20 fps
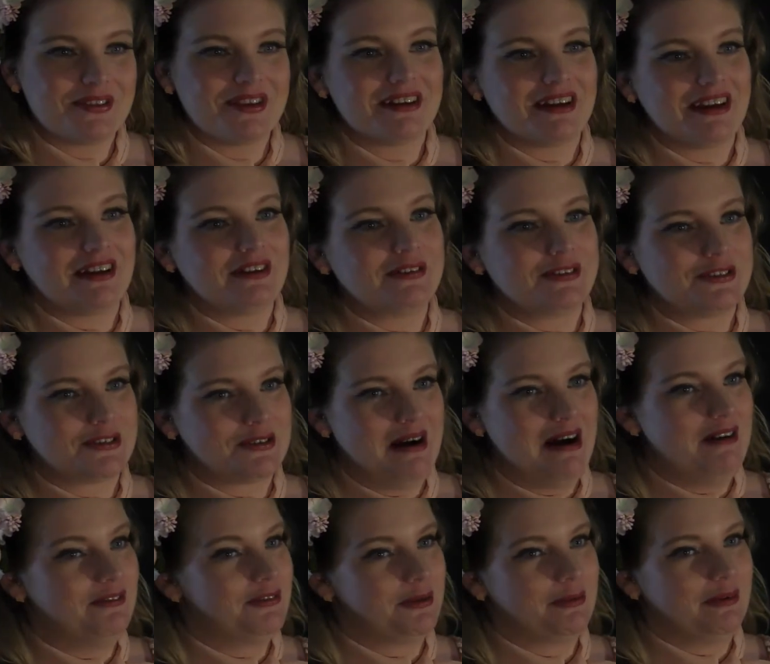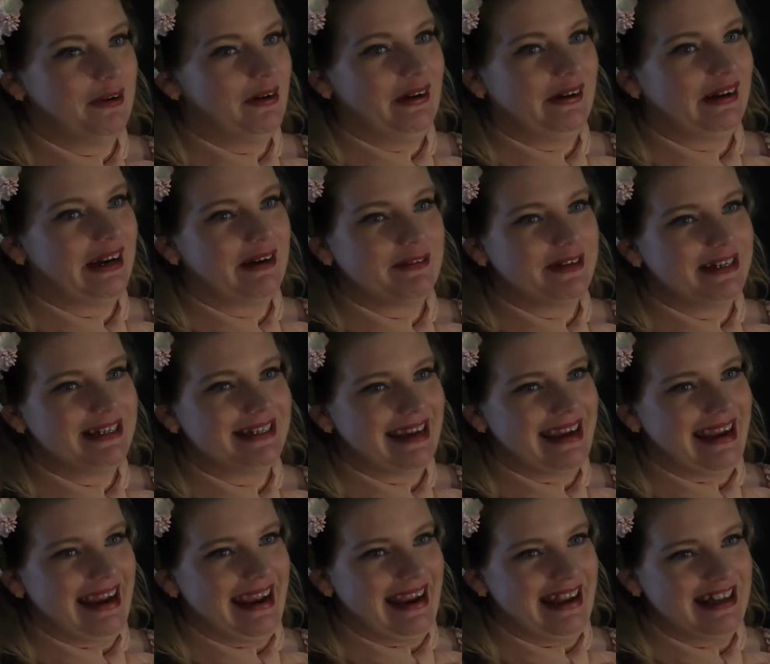thing I could do after work every
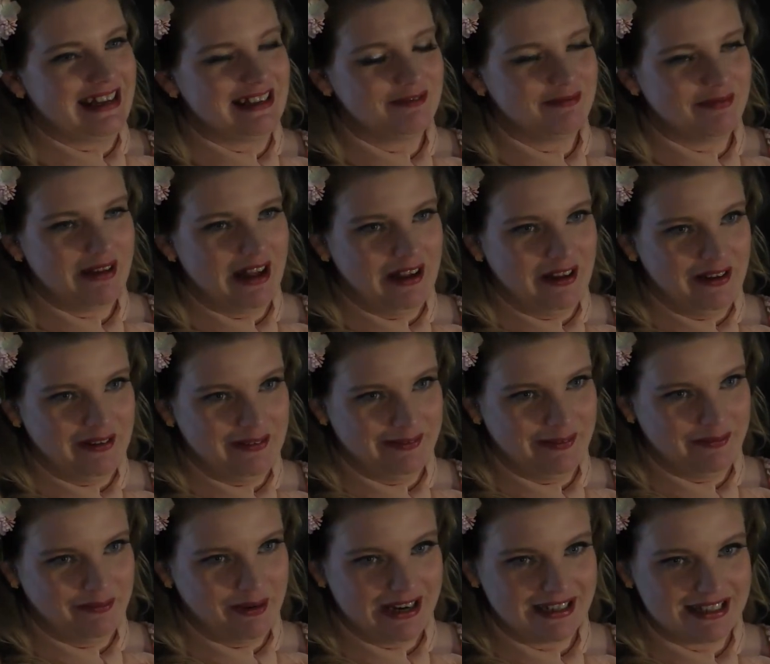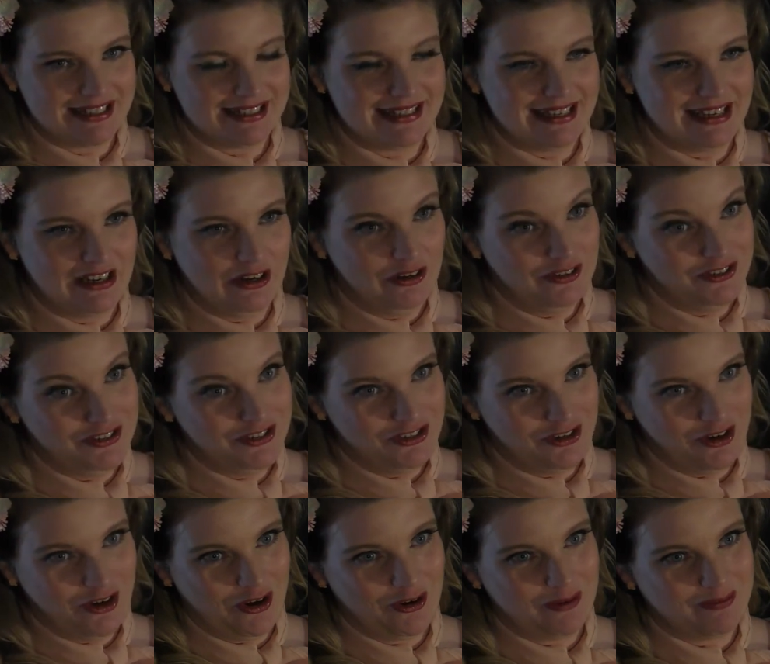day, practicing
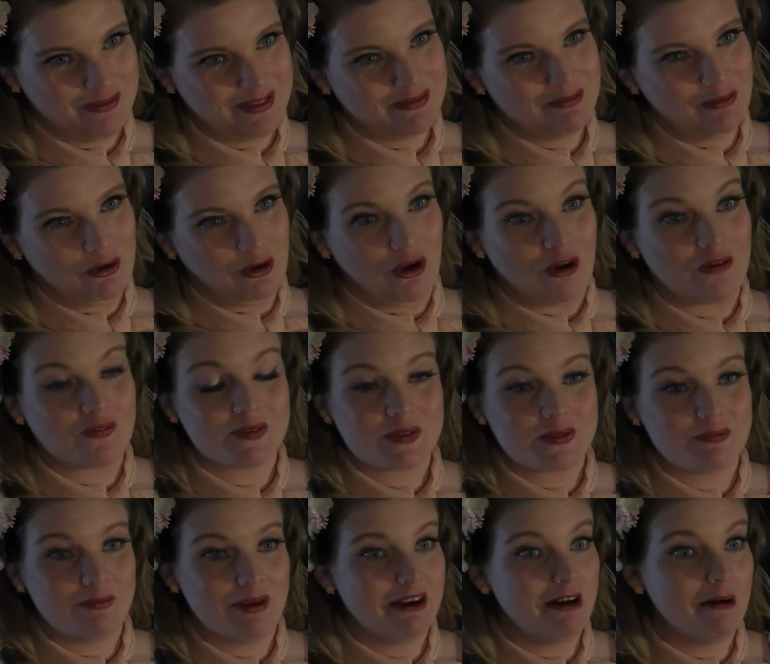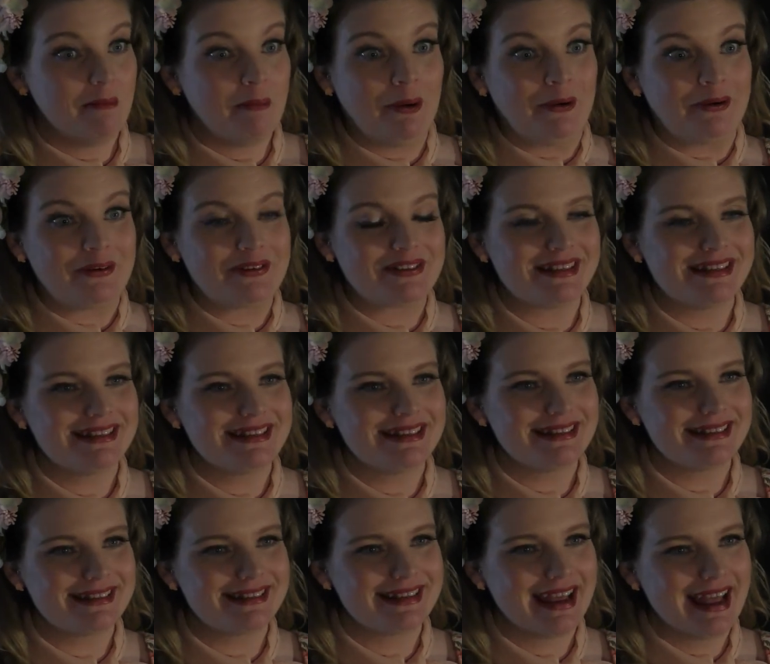costumes, moves, pinup
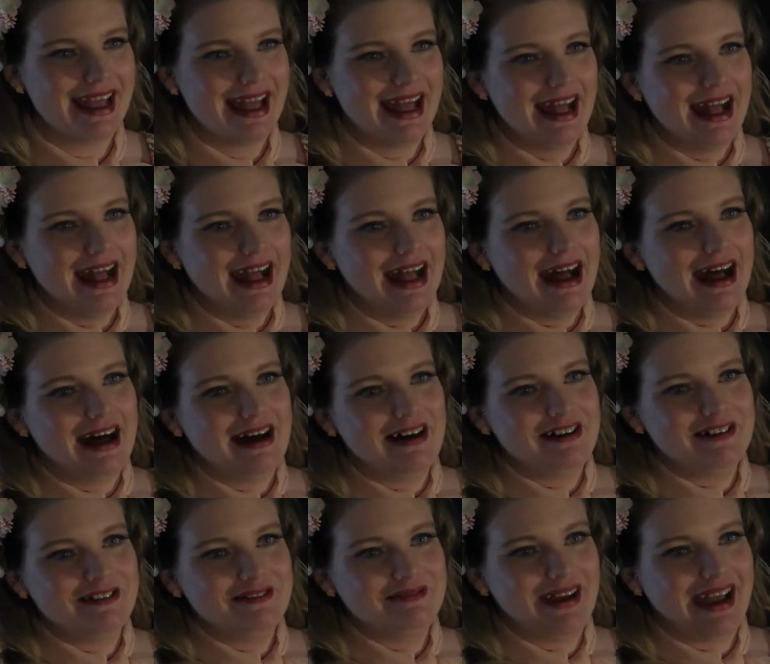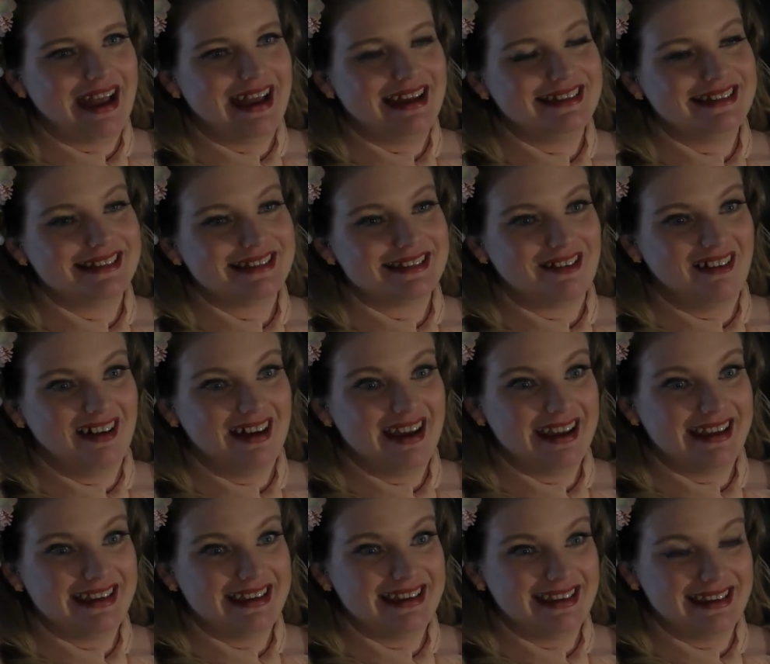poses, and
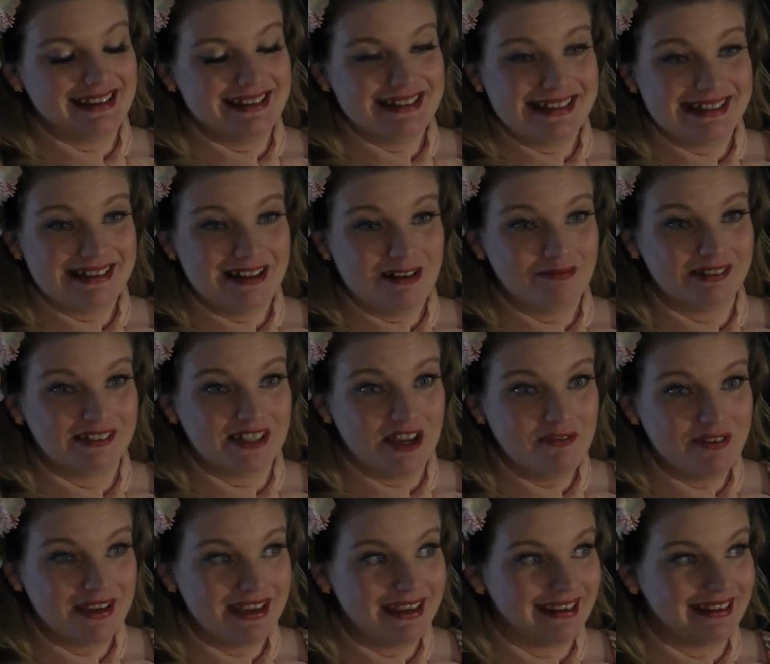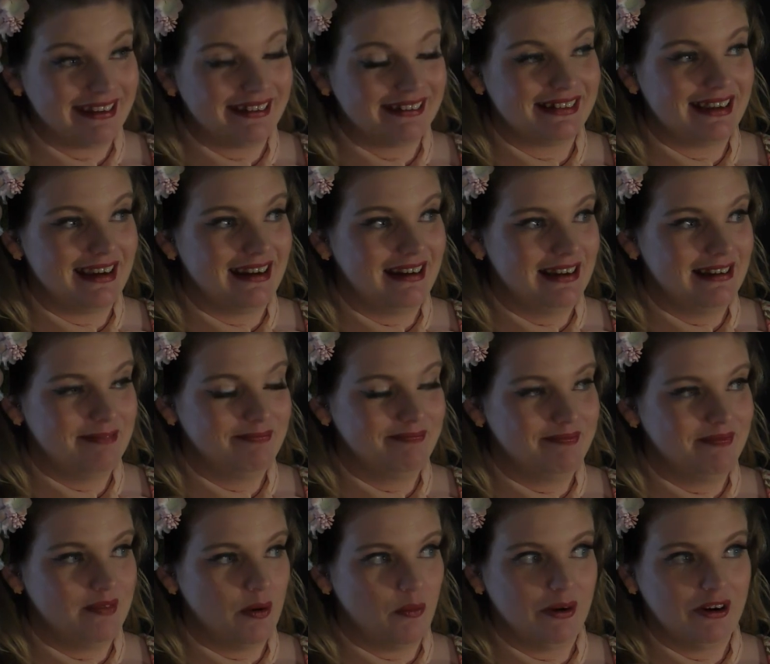I ended up loving it.
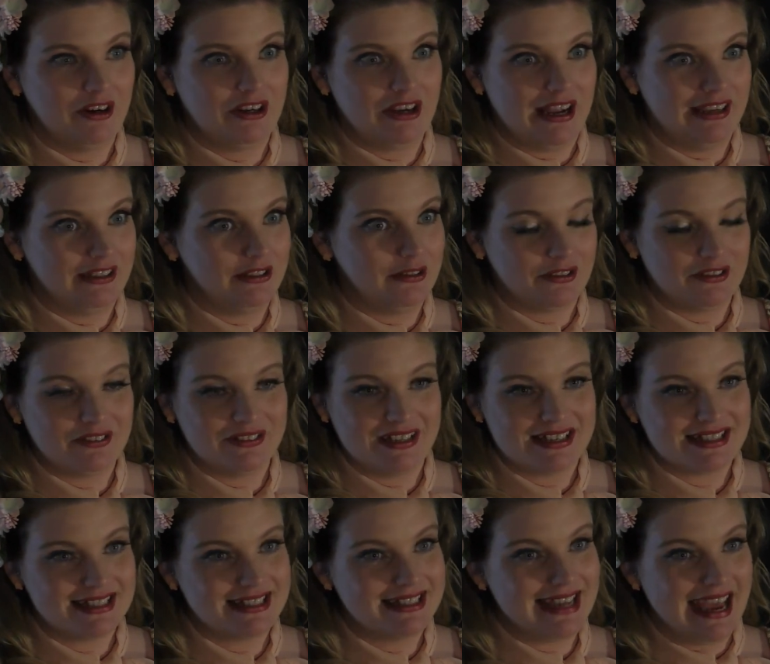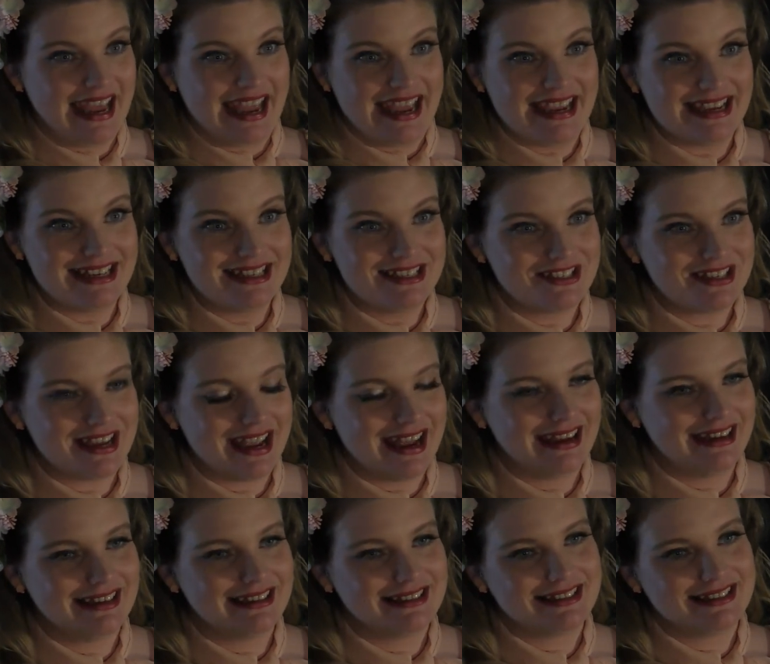I got on that stage
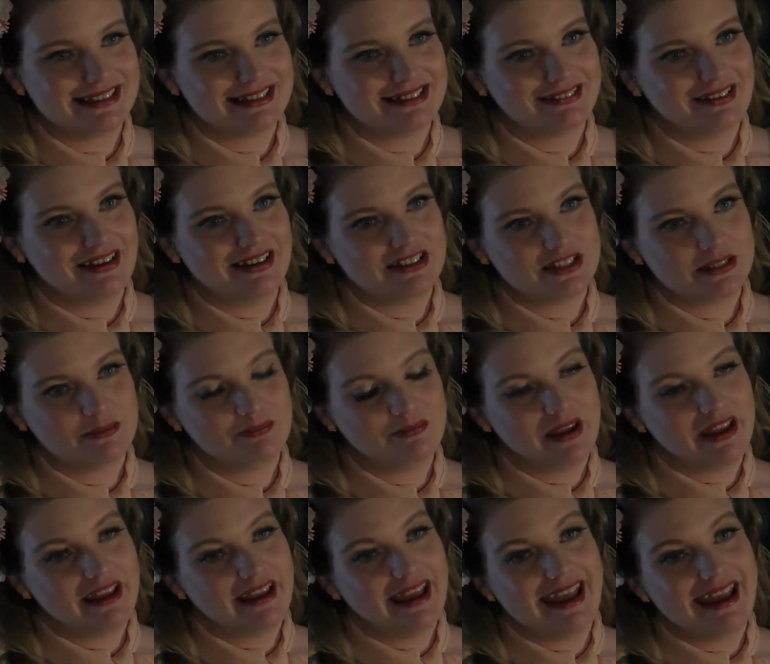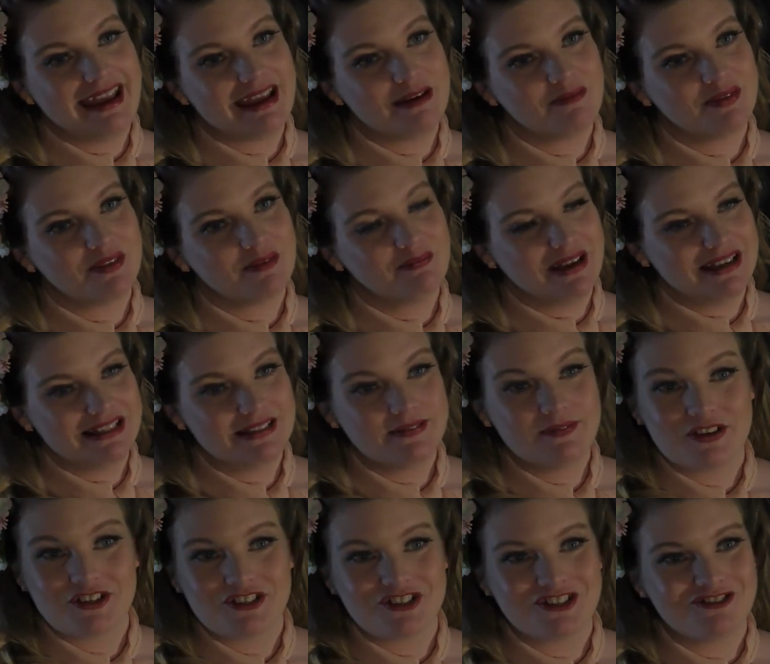and I just became the best
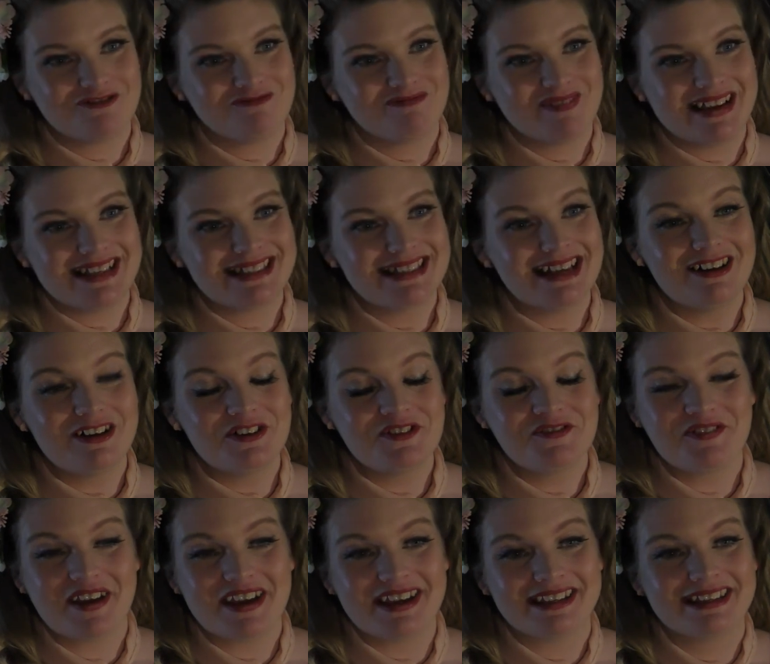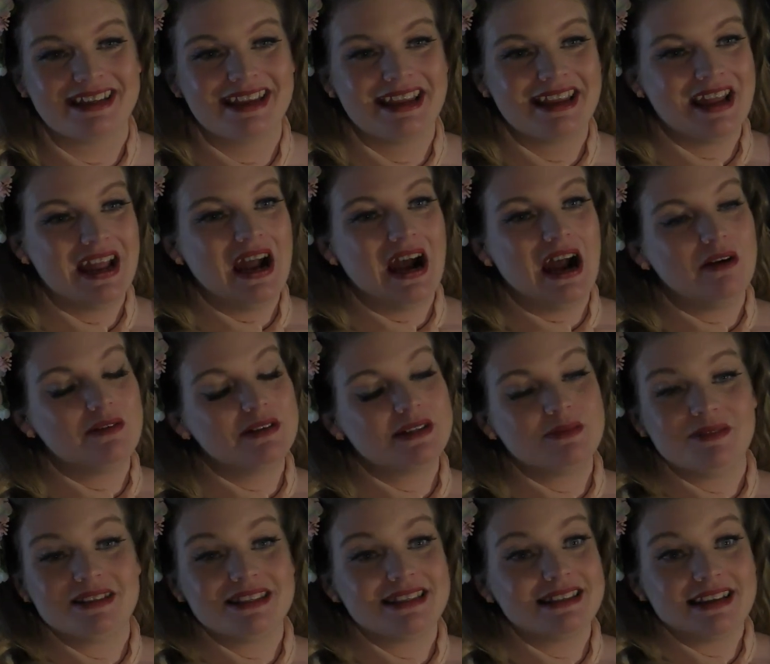version of myself, and I
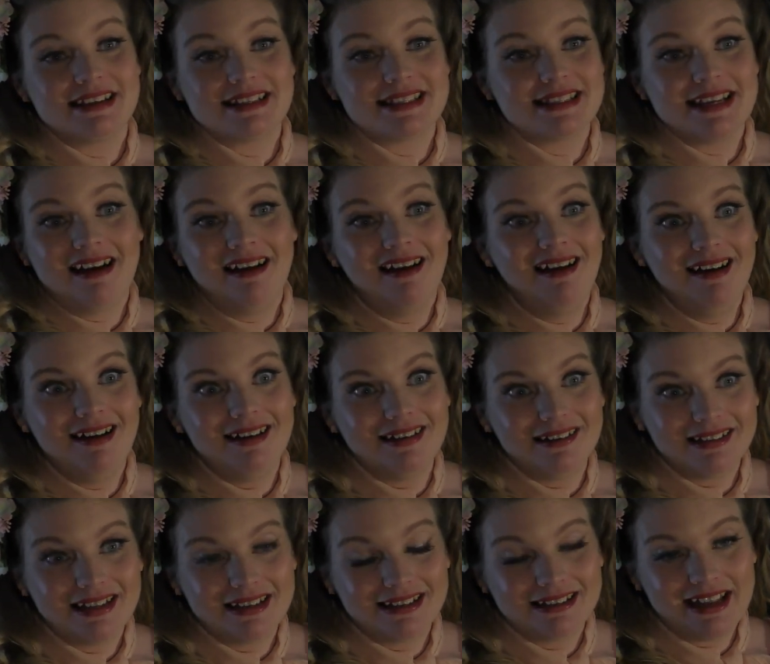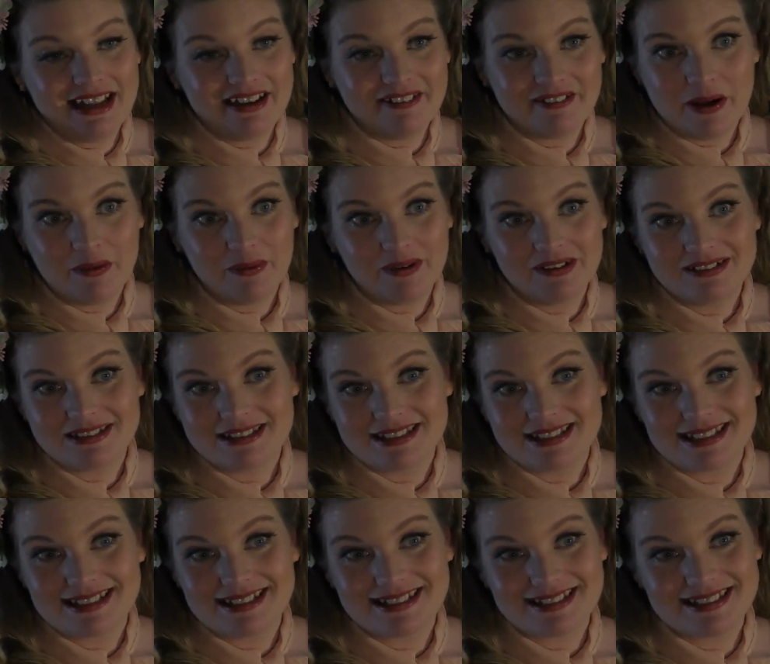was Miss Lexi Hart, and here I
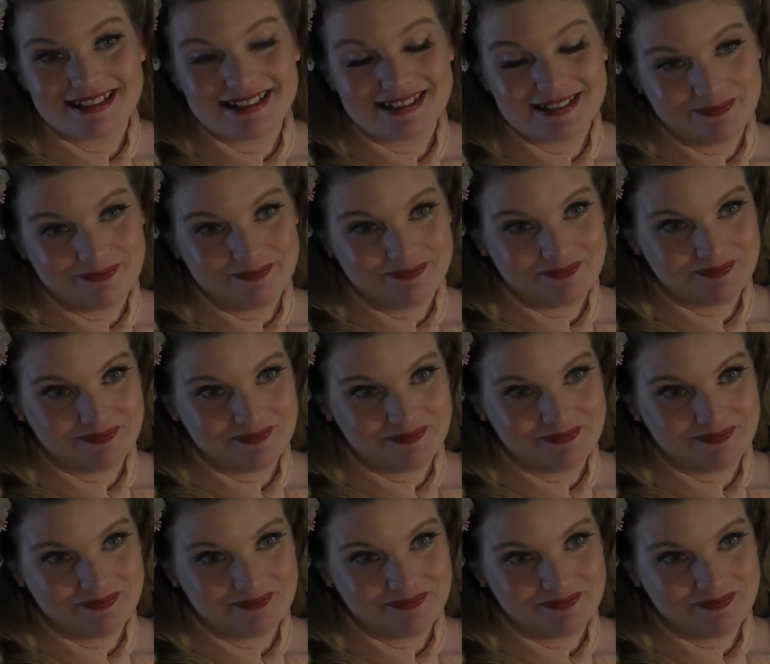was just